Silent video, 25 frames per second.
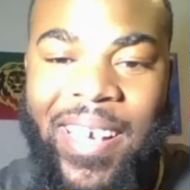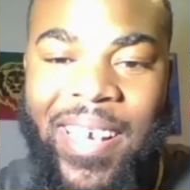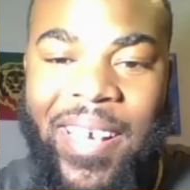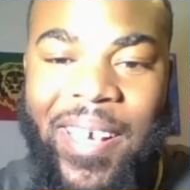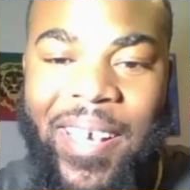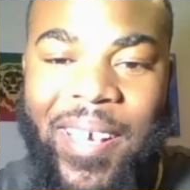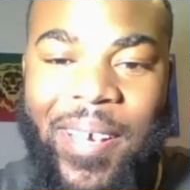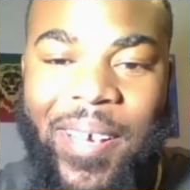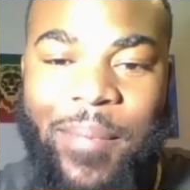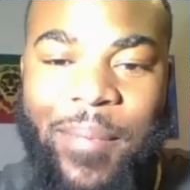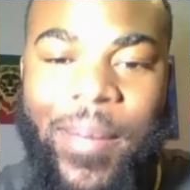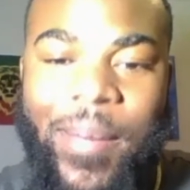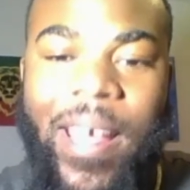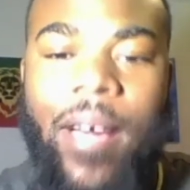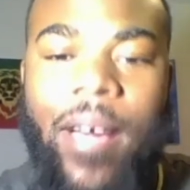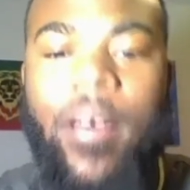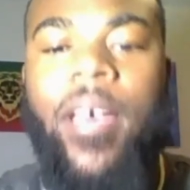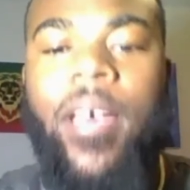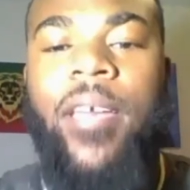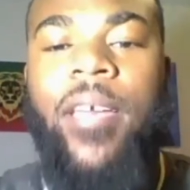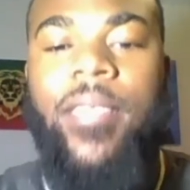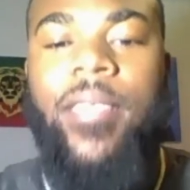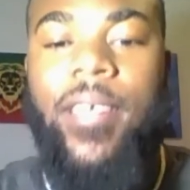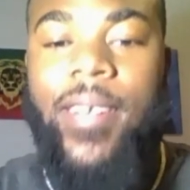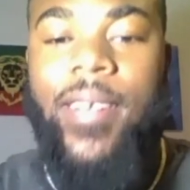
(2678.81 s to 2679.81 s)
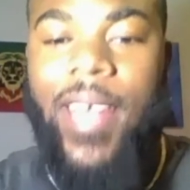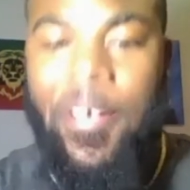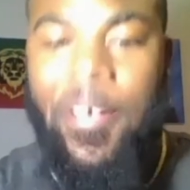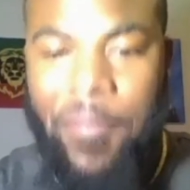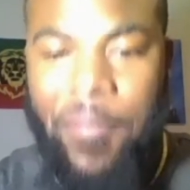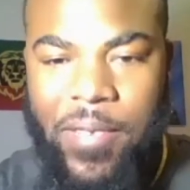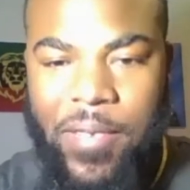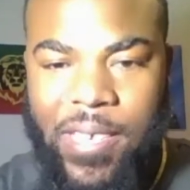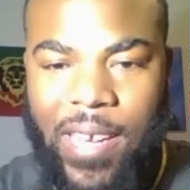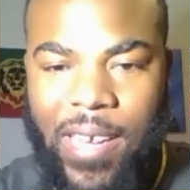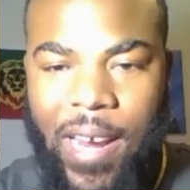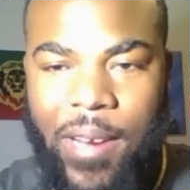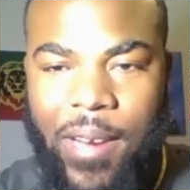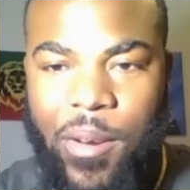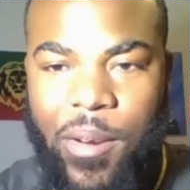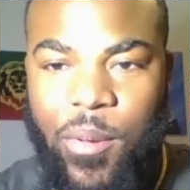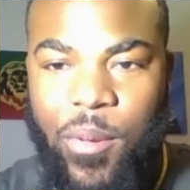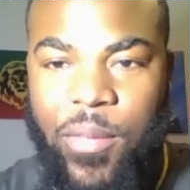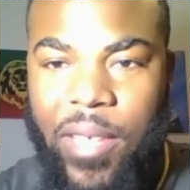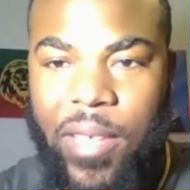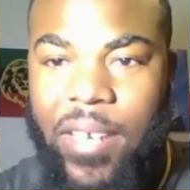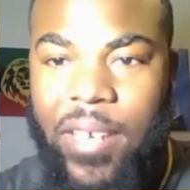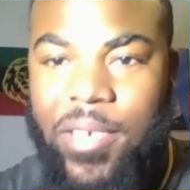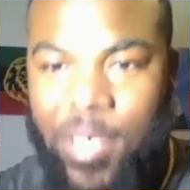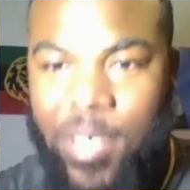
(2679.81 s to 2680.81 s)
Now, the deficit, I do
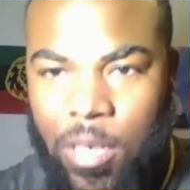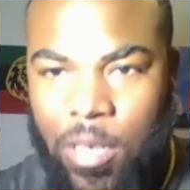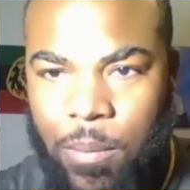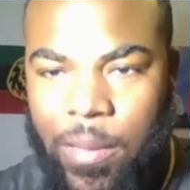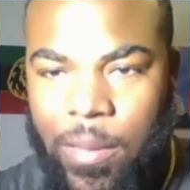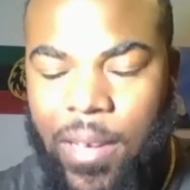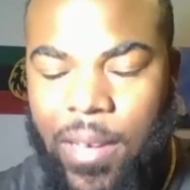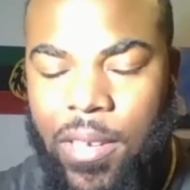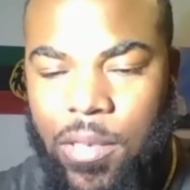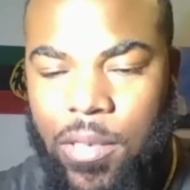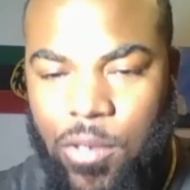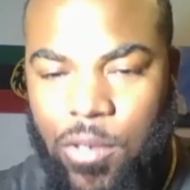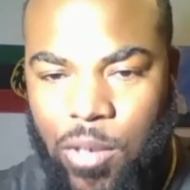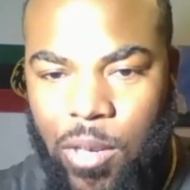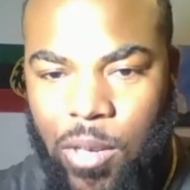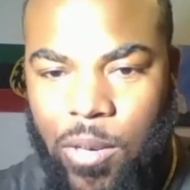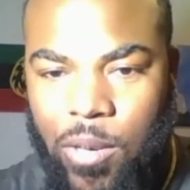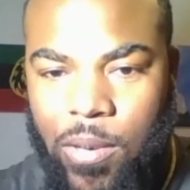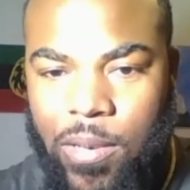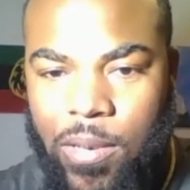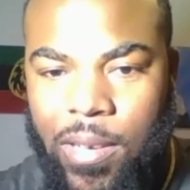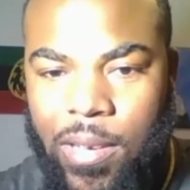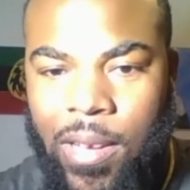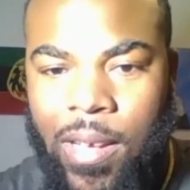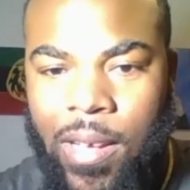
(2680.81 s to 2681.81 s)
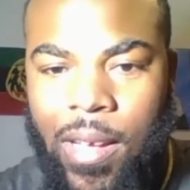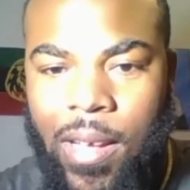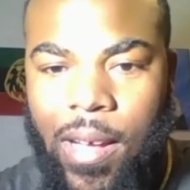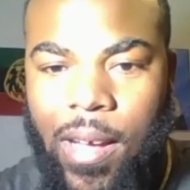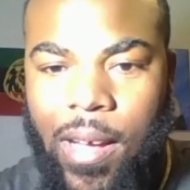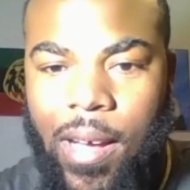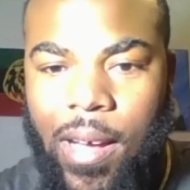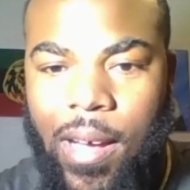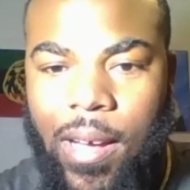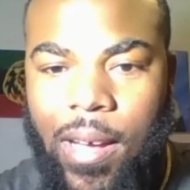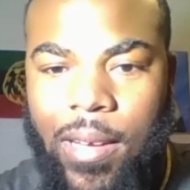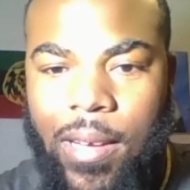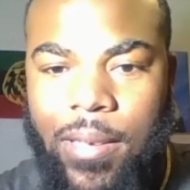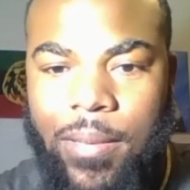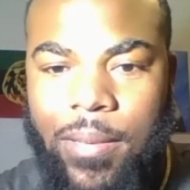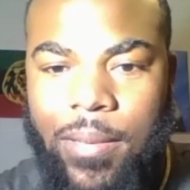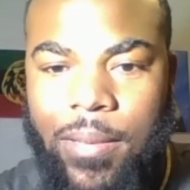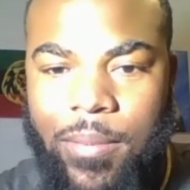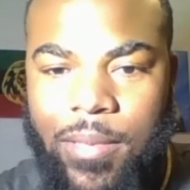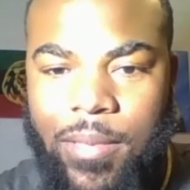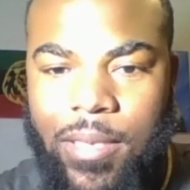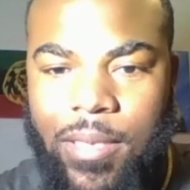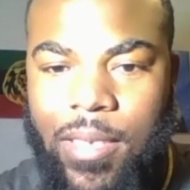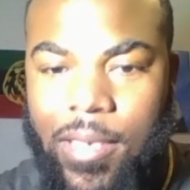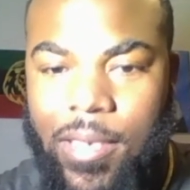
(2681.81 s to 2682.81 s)
think, should be controlled
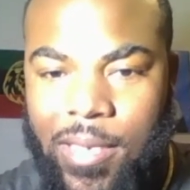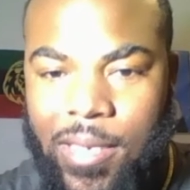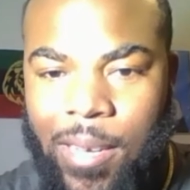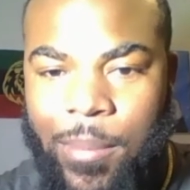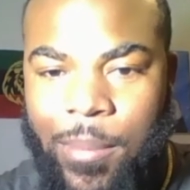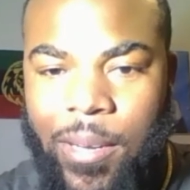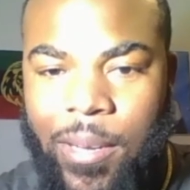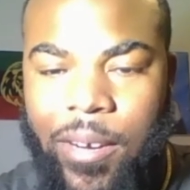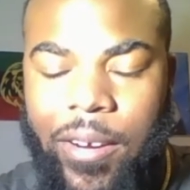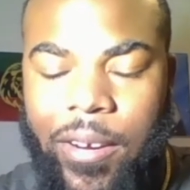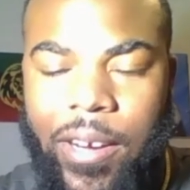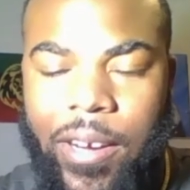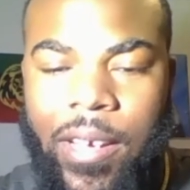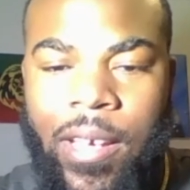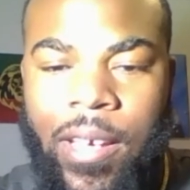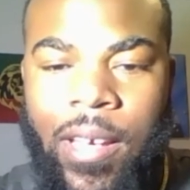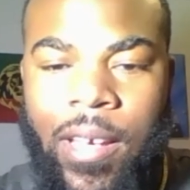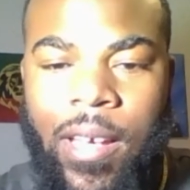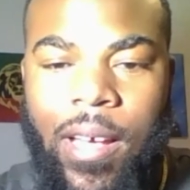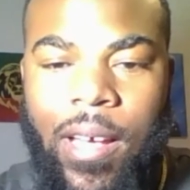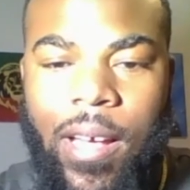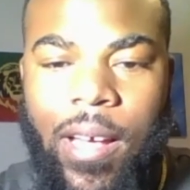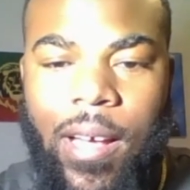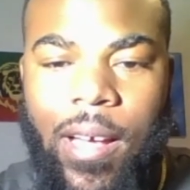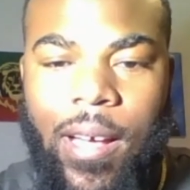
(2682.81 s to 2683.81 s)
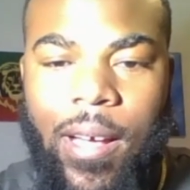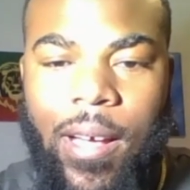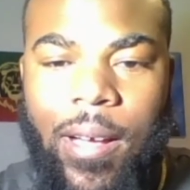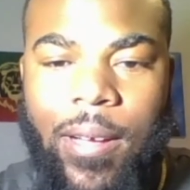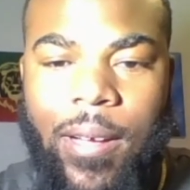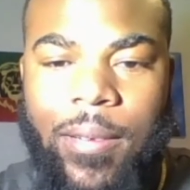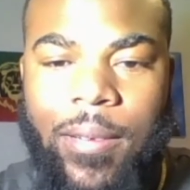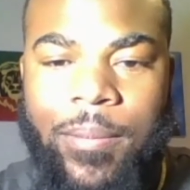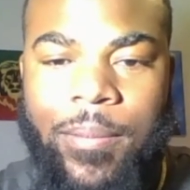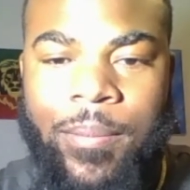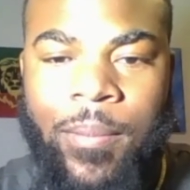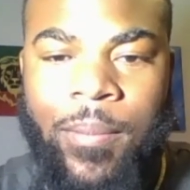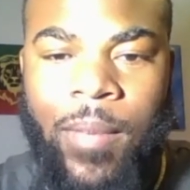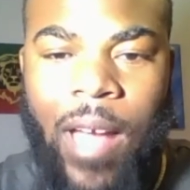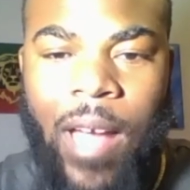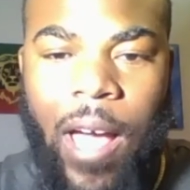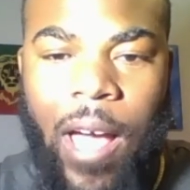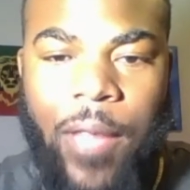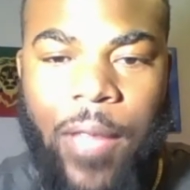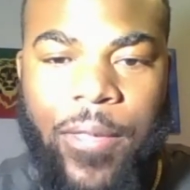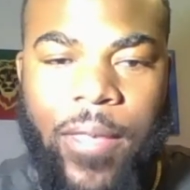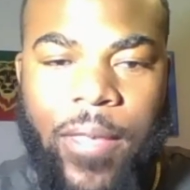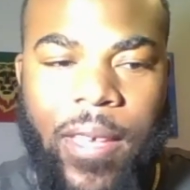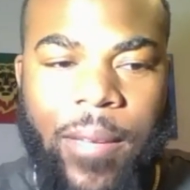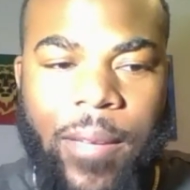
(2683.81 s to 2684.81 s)
to some degree. I
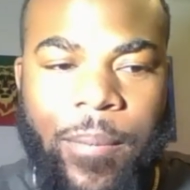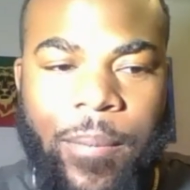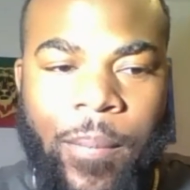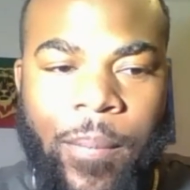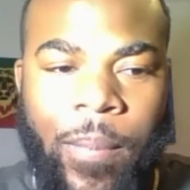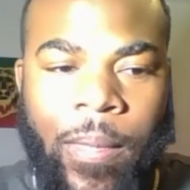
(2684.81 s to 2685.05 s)
think.